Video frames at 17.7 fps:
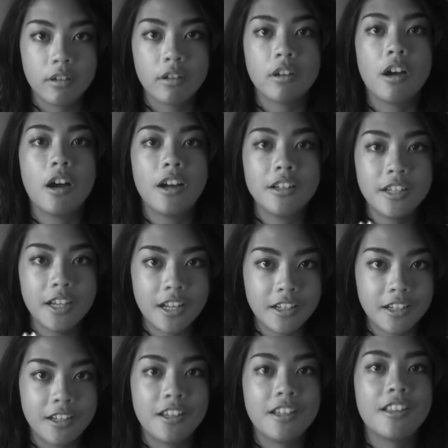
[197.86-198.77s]

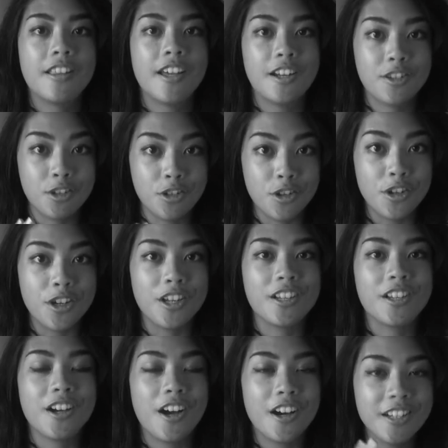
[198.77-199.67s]
Content that is
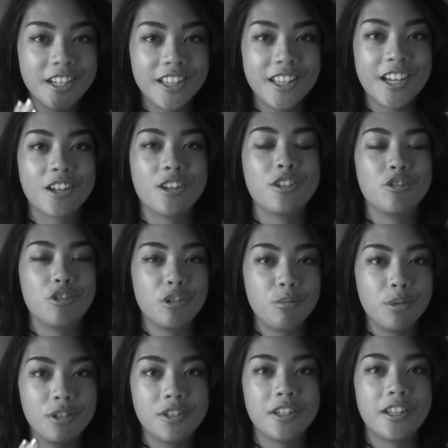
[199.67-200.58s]
good, content that
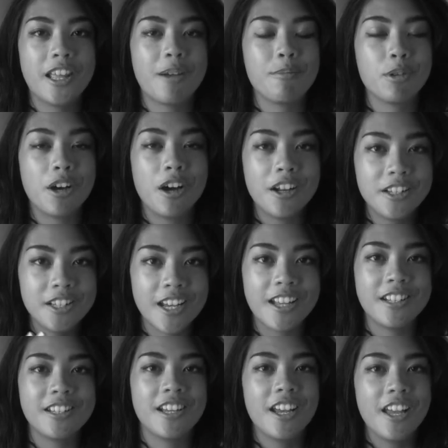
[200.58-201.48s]
contributes to them,
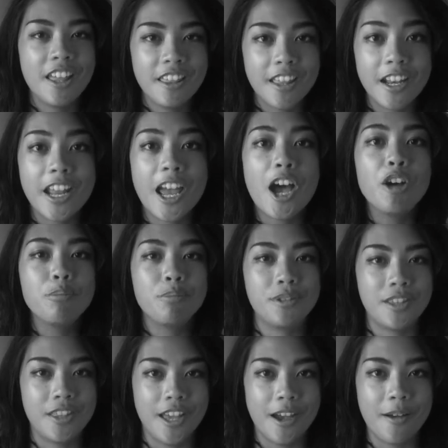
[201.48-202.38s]
content that
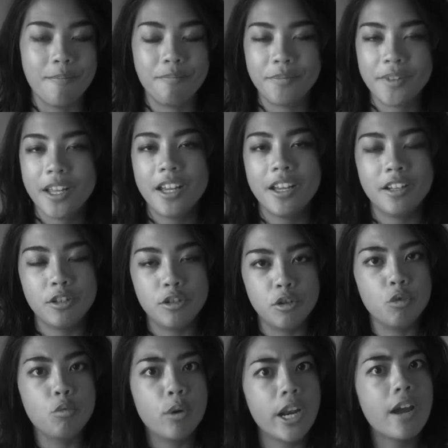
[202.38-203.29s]
helps them
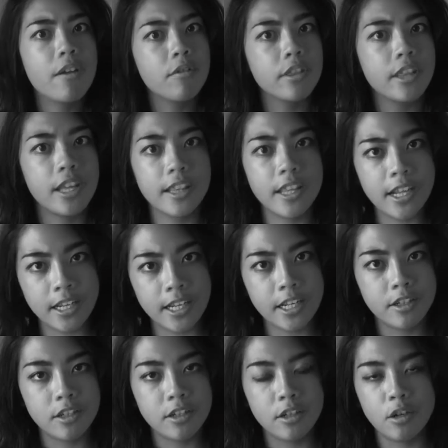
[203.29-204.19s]
do whatever that they
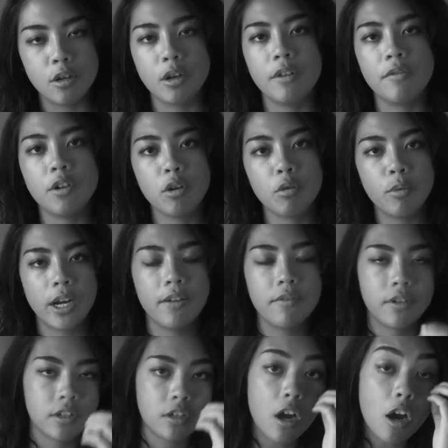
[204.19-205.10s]
need to do. If you're a wedding
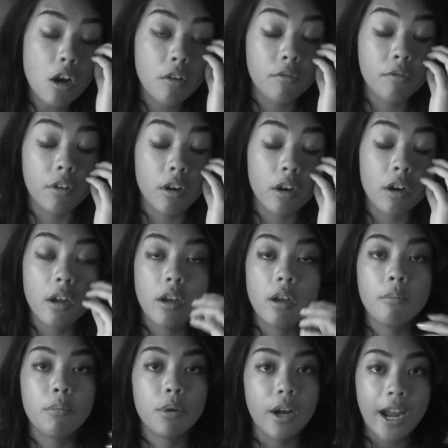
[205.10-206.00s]
photographer,
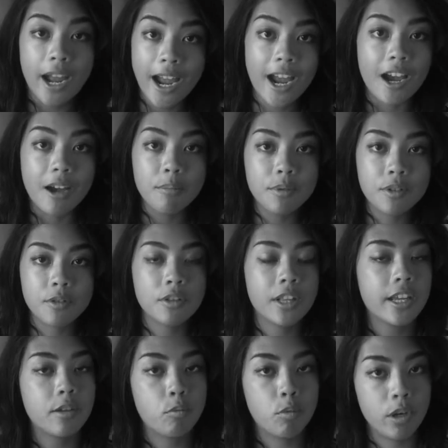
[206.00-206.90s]
perhaps,
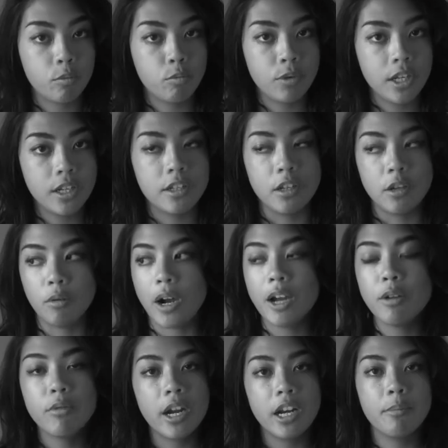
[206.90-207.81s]
like what we do,
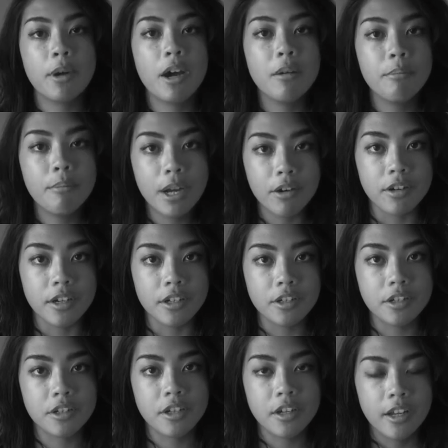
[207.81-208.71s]
I write about
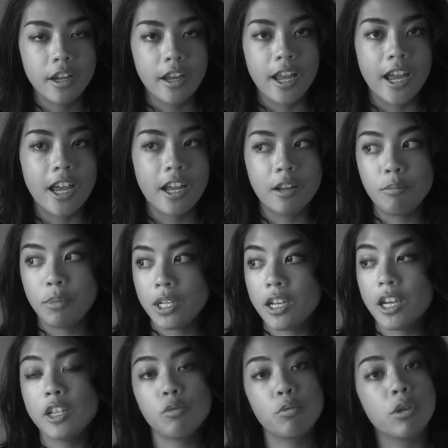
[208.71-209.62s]
marriage. And
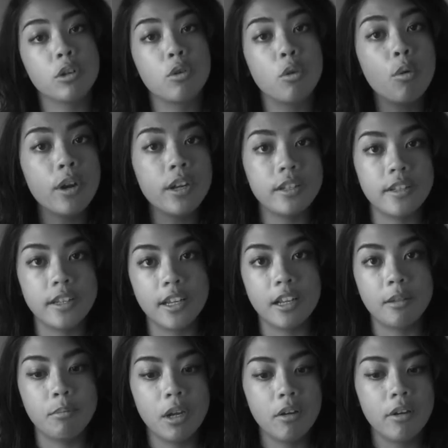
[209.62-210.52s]
because we're going to
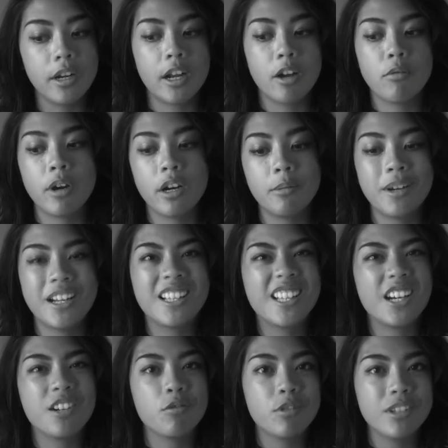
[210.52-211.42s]
get married, I write about a
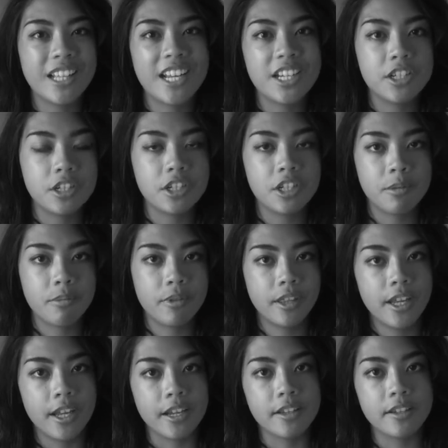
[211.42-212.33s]
lot of relationship
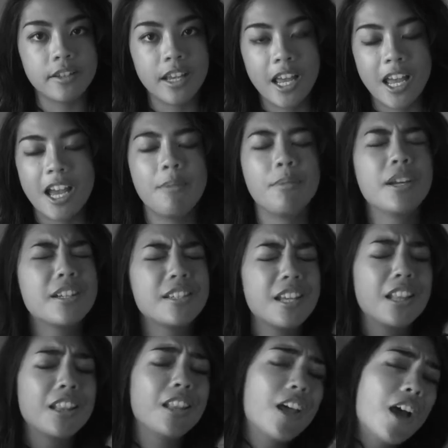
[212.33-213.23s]
things. And because
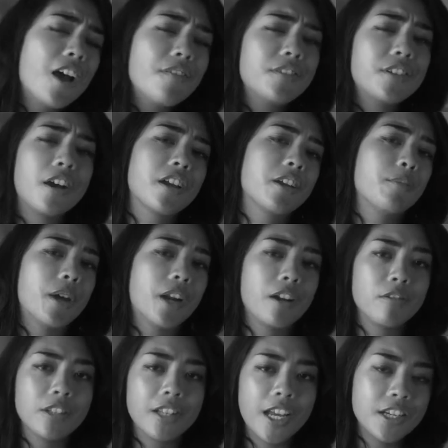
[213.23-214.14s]
I love talking about
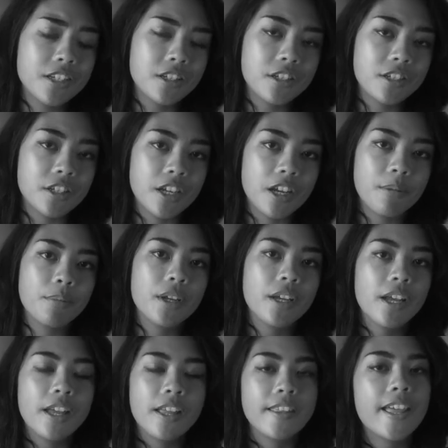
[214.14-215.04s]
our relationship,
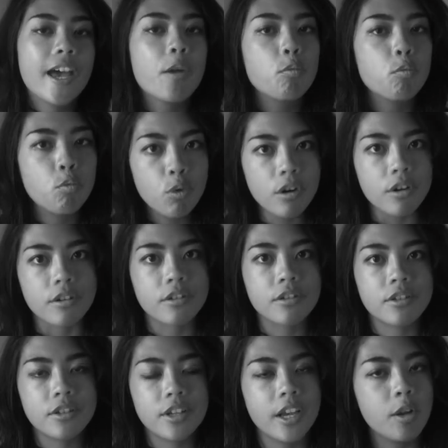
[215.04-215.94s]
that
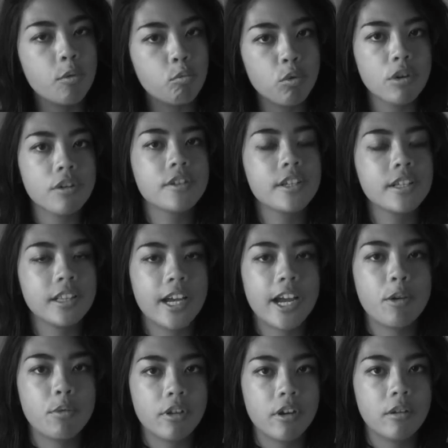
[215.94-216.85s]
works. It works in
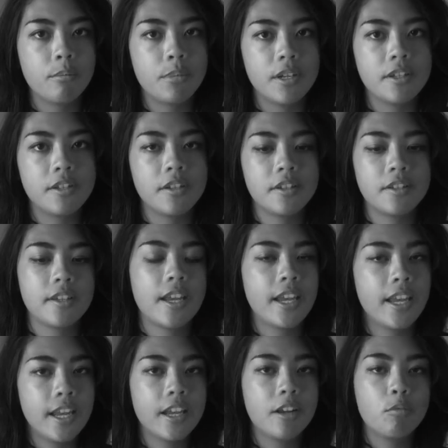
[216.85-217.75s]
line with our business,
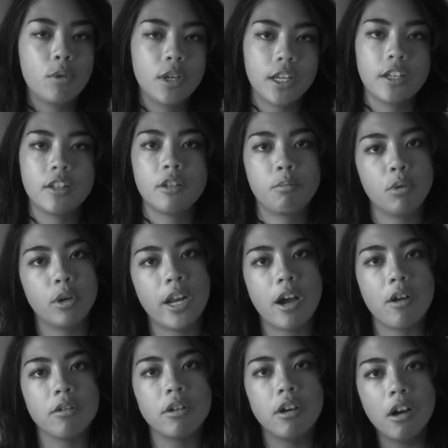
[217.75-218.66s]
and we get to put
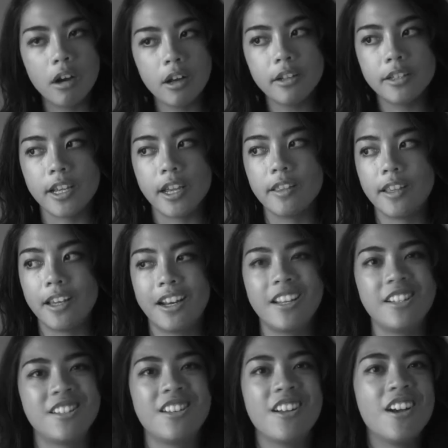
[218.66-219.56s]
out content that
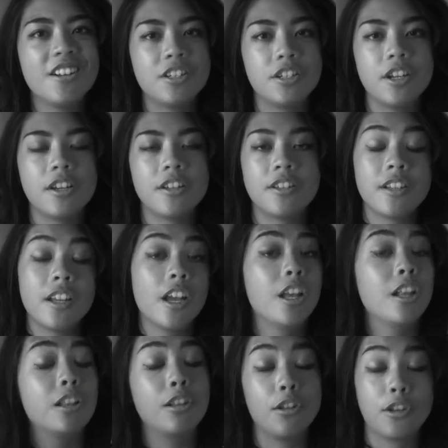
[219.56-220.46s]
is not just
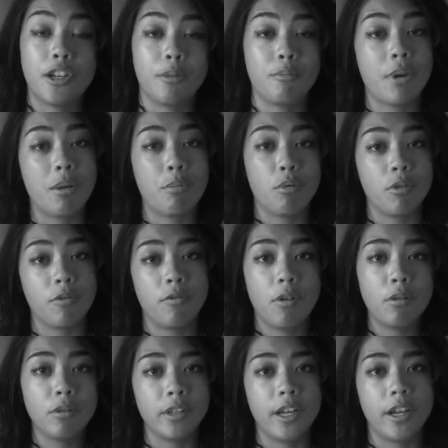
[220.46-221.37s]
look at my
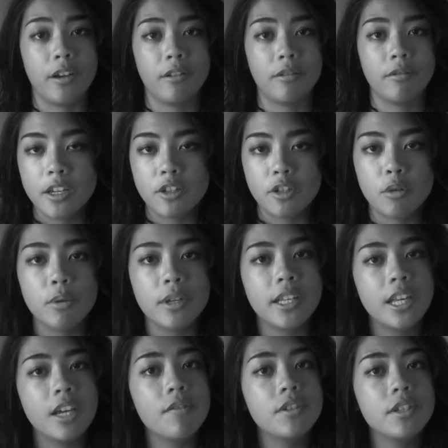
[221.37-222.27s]
portfolio. So it
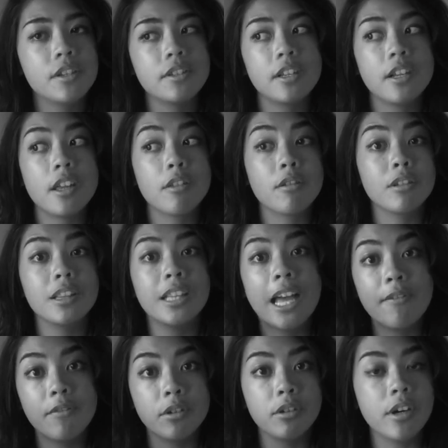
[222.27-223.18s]
gives us another
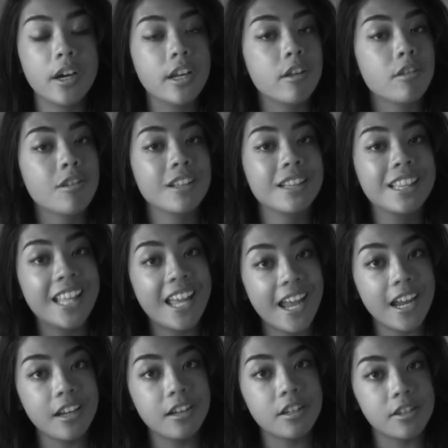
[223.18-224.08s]
level, another
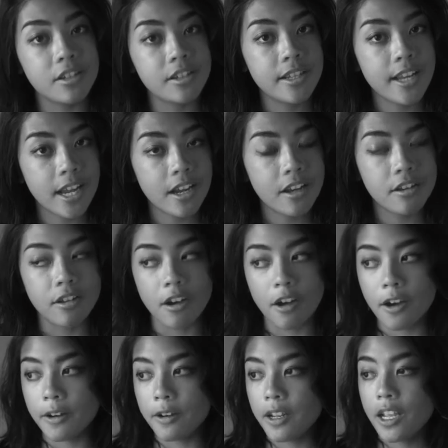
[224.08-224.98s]
leg to stand
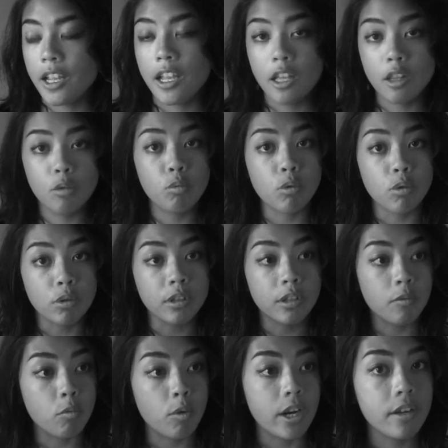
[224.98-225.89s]
on in the world
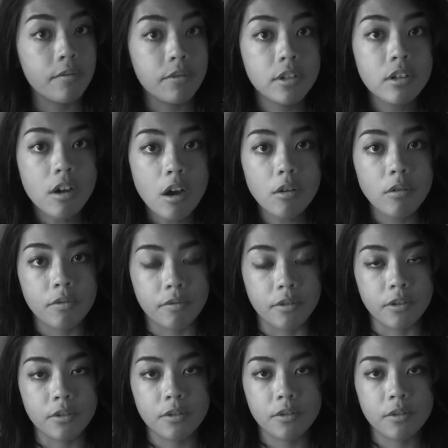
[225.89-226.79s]
of wedding
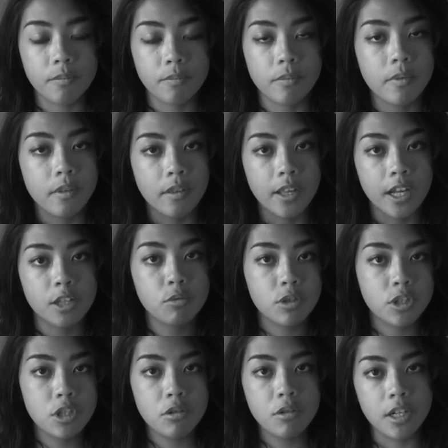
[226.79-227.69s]
photographers. That's
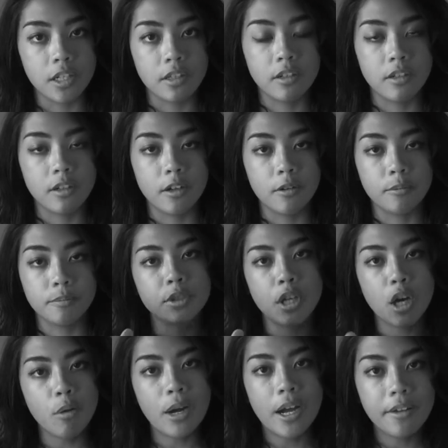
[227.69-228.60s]
what you need to do.
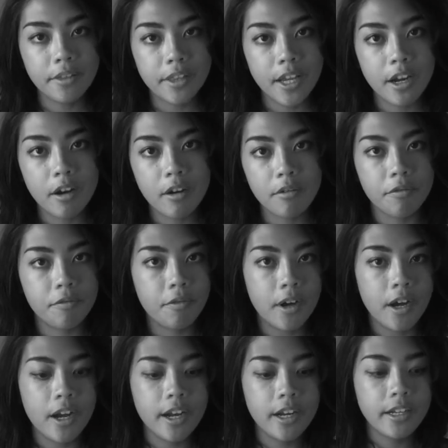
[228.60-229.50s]
Go out there,
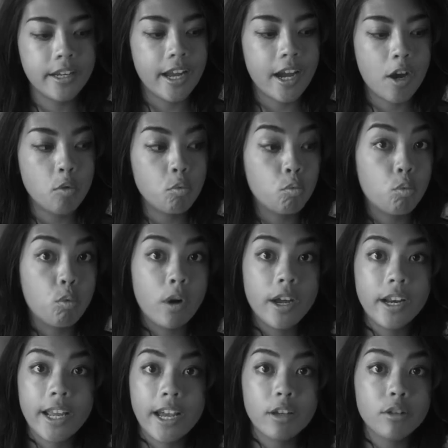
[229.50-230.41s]
find out
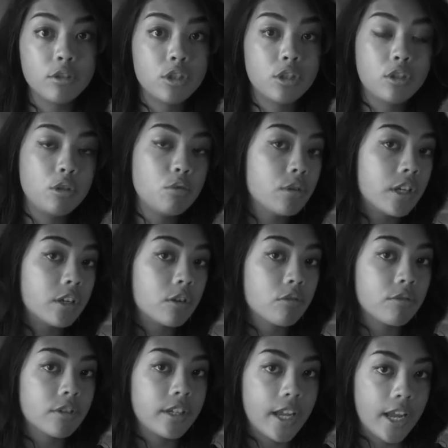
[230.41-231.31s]
what else you can
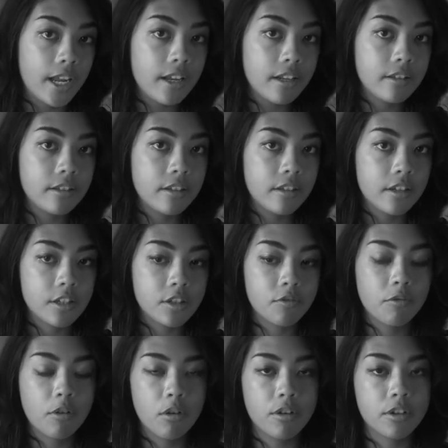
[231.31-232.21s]
create as
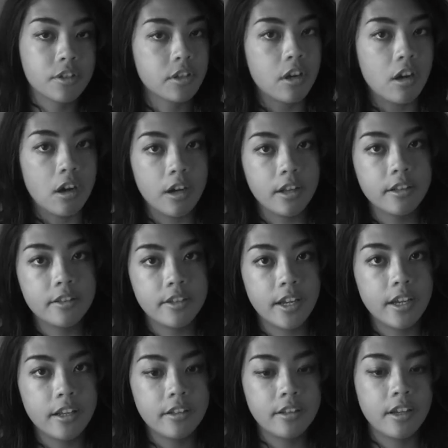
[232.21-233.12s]
far as
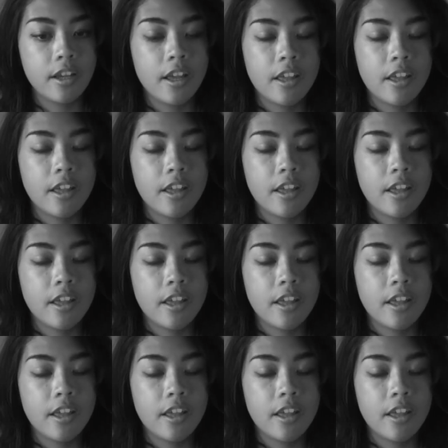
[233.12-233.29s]
content.